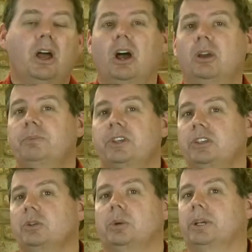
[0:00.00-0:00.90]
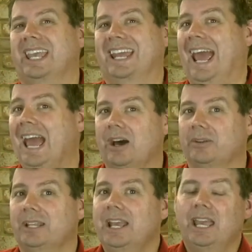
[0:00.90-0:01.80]
hope that you will get out,
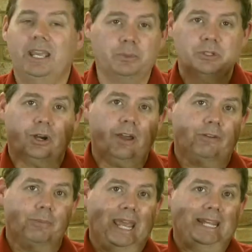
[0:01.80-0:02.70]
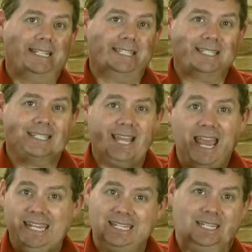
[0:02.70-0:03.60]
it will drive a man
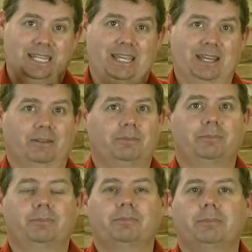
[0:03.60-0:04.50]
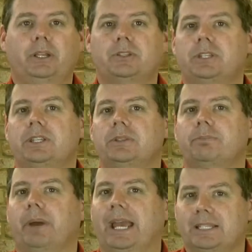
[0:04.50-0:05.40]
insane in here because it is
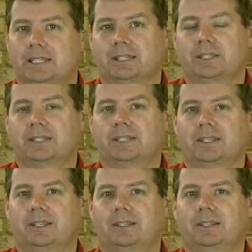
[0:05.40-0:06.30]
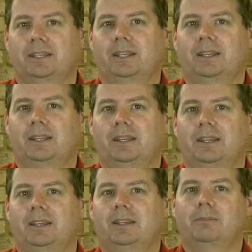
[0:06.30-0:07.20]
baseless.
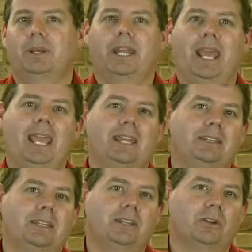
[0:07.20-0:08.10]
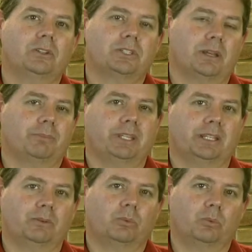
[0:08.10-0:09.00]
But Andy knows
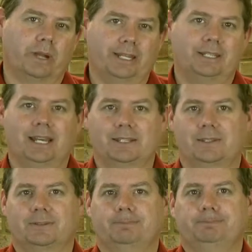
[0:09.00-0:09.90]
something Red doesn't.